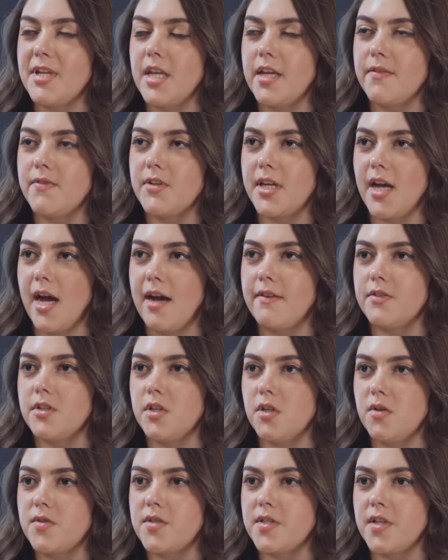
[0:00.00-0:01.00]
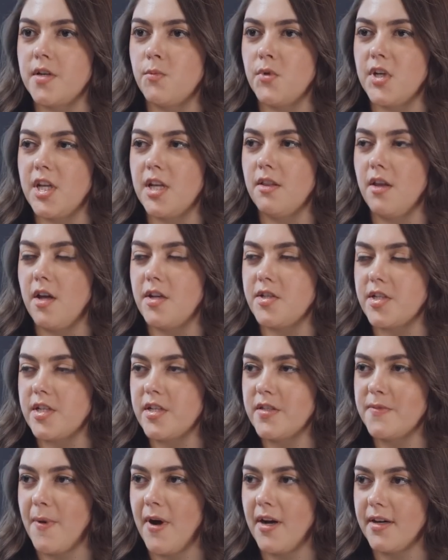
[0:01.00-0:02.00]
even Gavin Newsom, when he launched
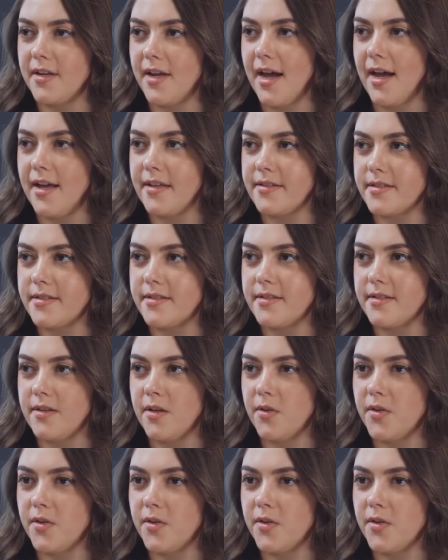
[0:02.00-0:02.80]
his podcast,